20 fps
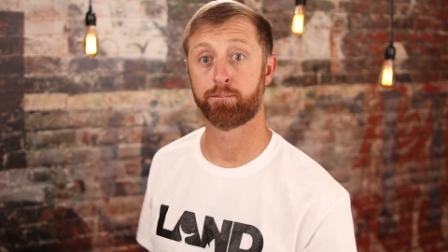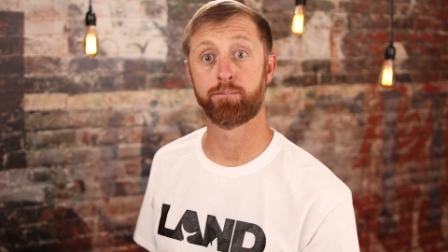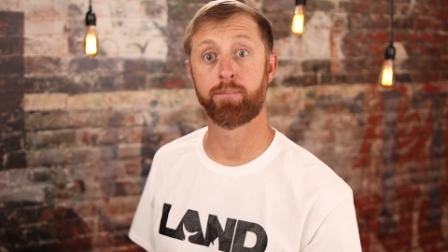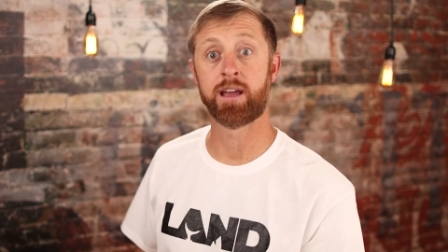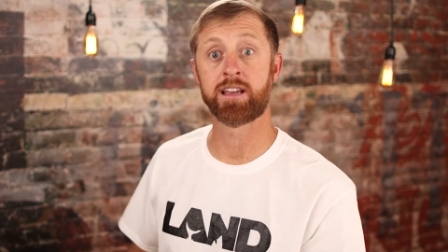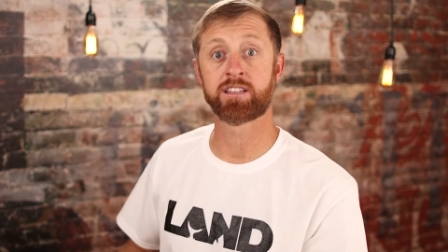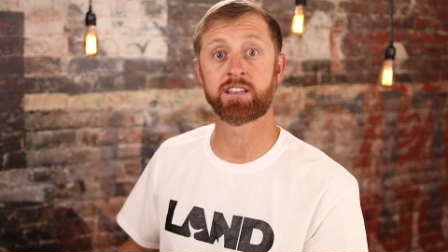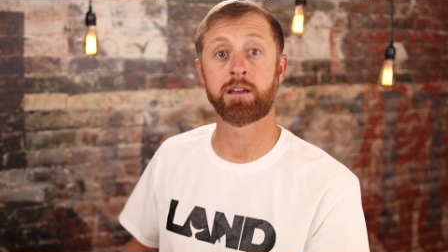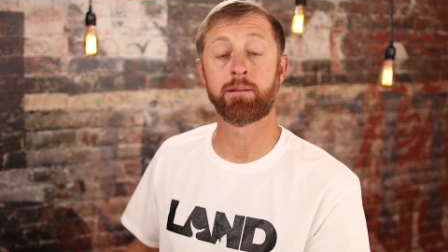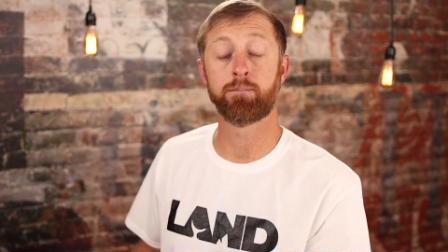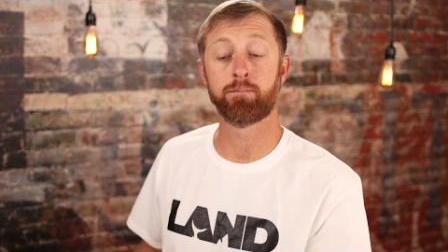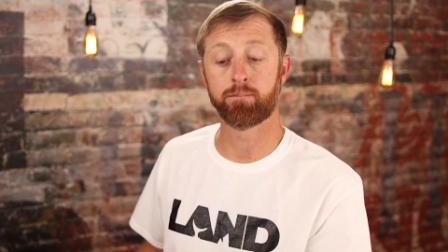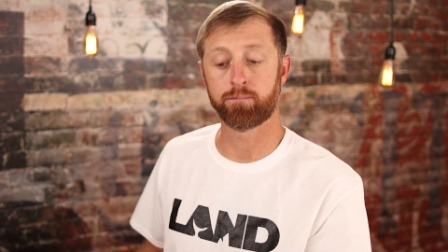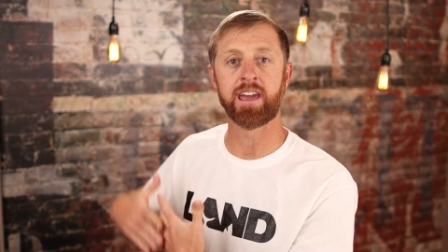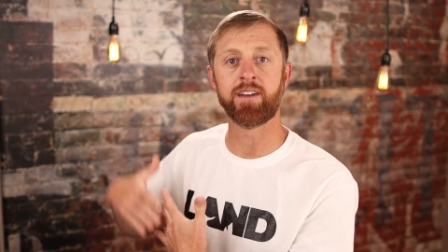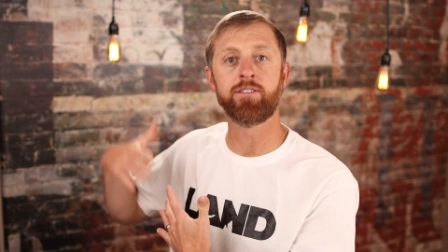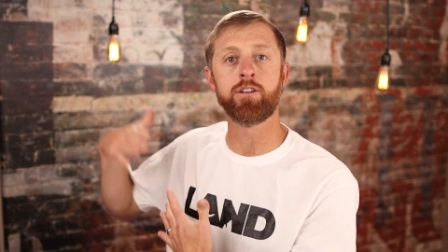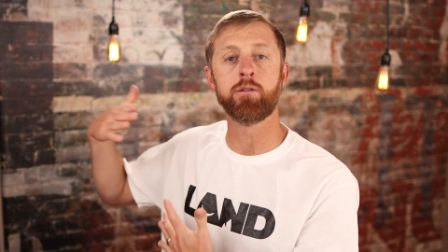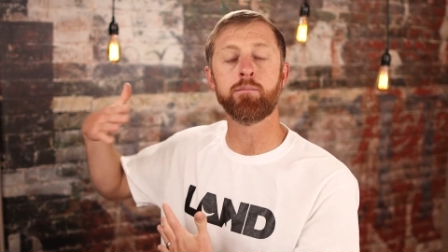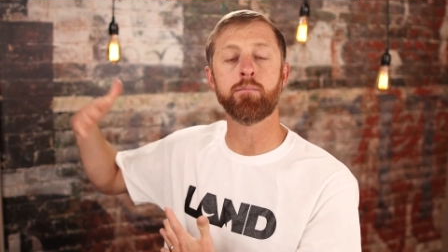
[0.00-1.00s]
basically
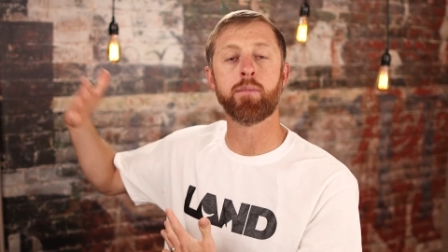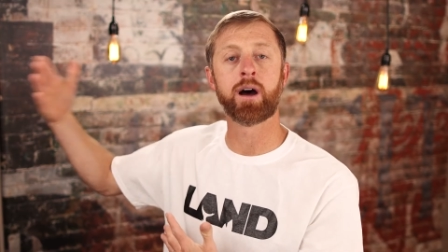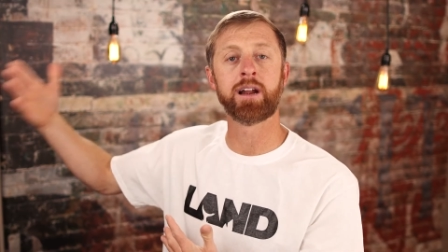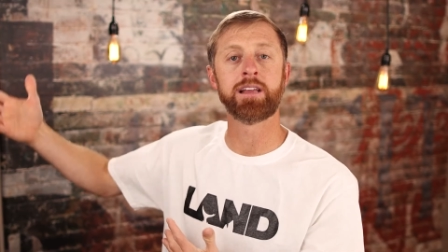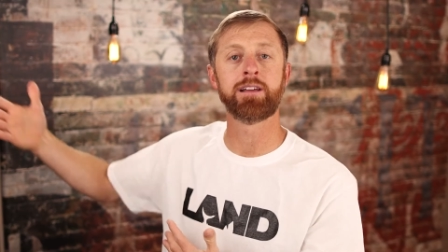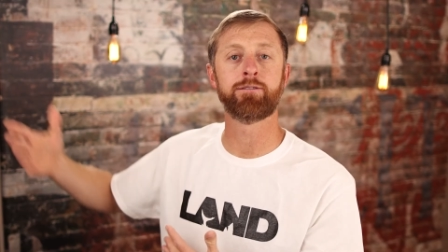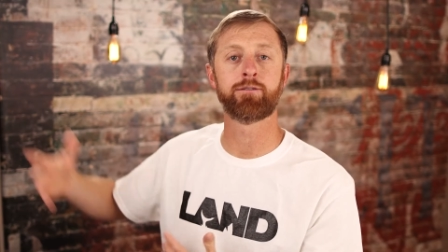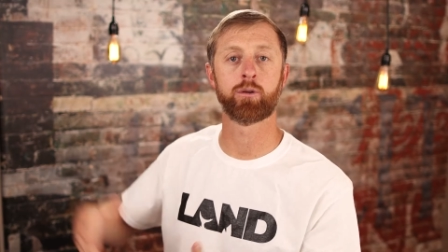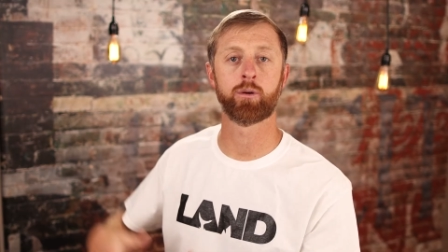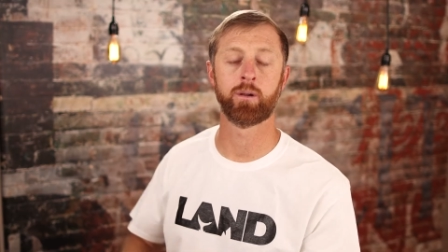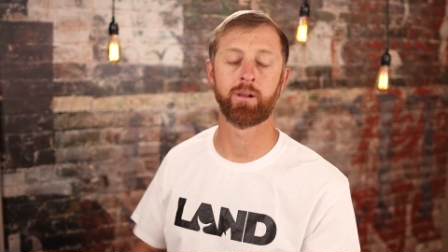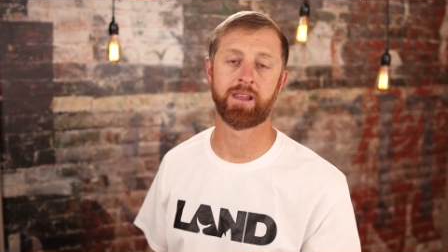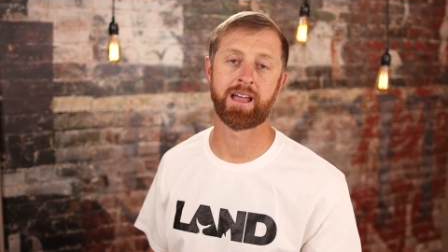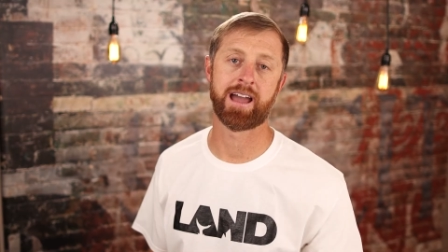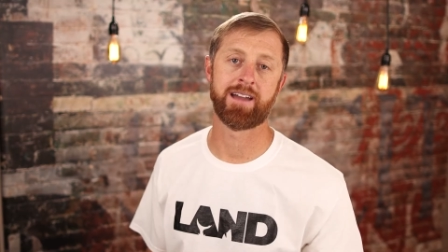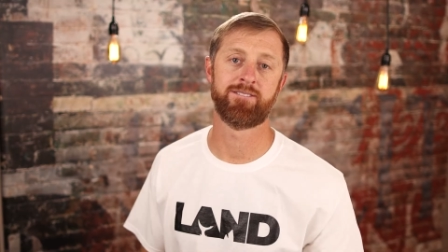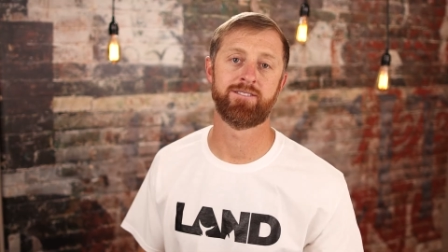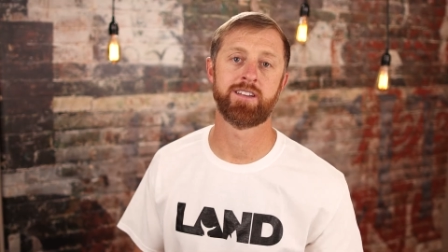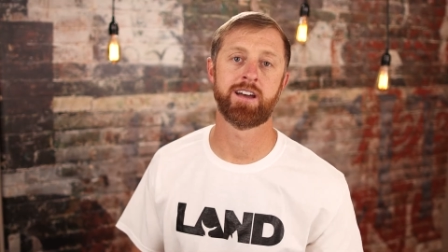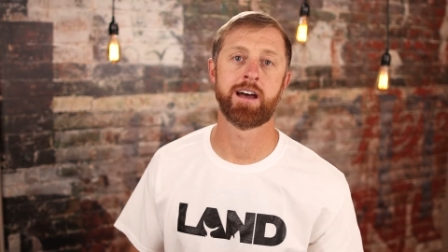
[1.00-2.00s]
give you money for a
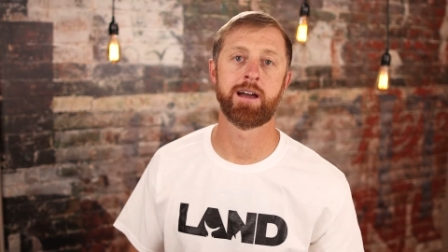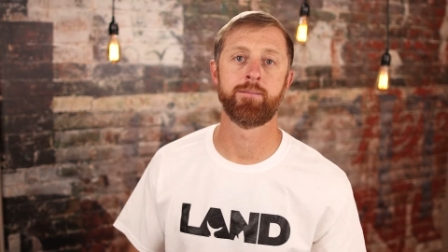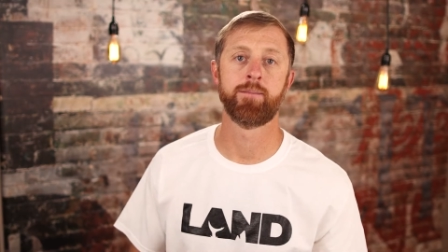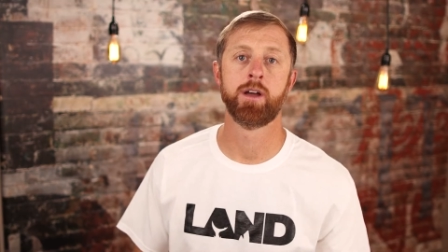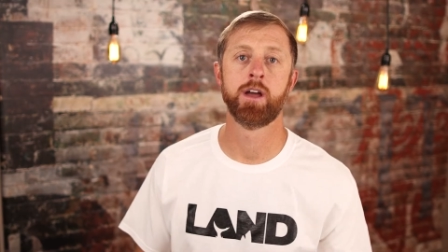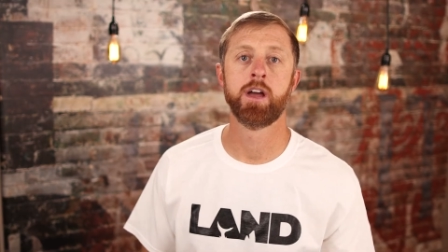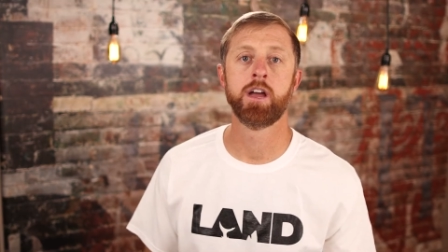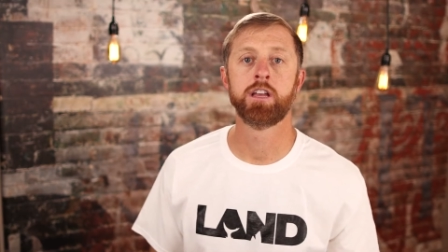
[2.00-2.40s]
lifetime.